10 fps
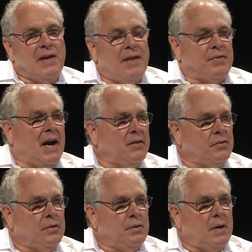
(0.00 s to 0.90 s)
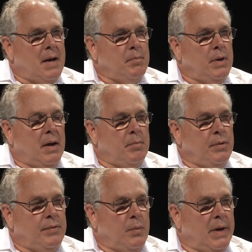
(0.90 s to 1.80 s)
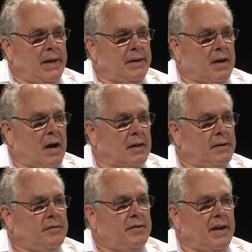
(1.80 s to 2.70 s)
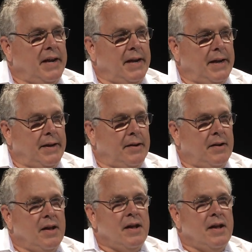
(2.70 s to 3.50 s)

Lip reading: after high school, I moved away to college and